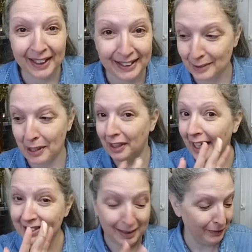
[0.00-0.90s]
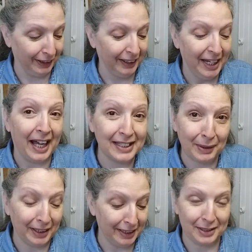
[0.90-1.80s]
to use a spatula. I just take my finger and I smear it
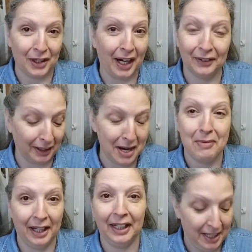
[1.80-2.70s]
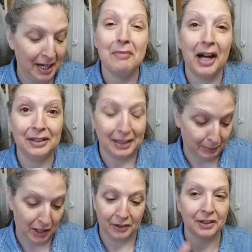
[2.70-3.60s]
into this jar. I don't care. I am not using a
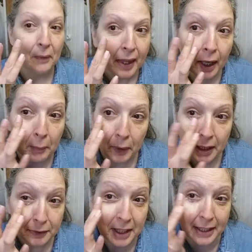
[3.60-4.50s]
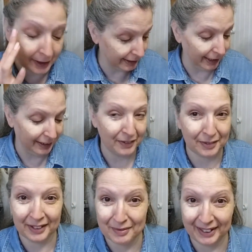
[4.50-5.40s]
spatula. So what I do is I just kind
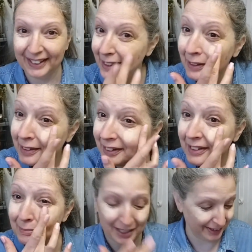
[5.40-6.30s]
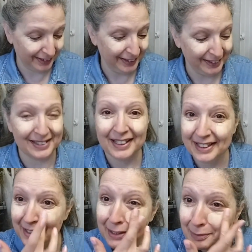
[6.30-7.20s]
of
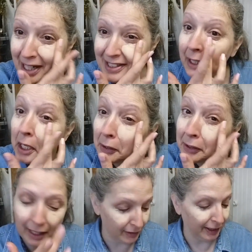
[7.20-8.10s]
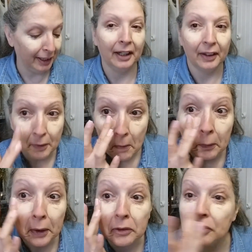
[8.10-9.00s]
smash it here, you guys, and
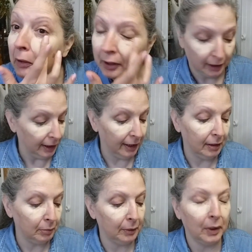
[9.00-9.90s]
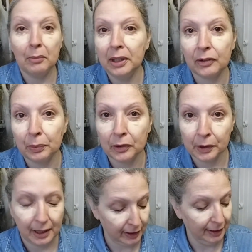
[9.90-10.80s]
and when I'm being super
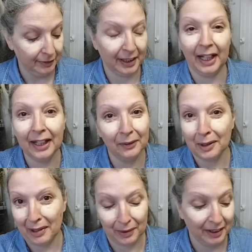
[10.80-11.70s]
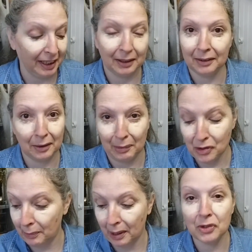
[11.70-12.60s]
lazy and I don't want to mess with like a major
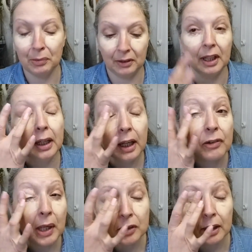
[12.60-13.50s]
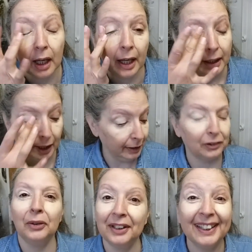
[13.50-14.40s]
eye primer, which I'm going to do today, I just smash it onto the eyelid too.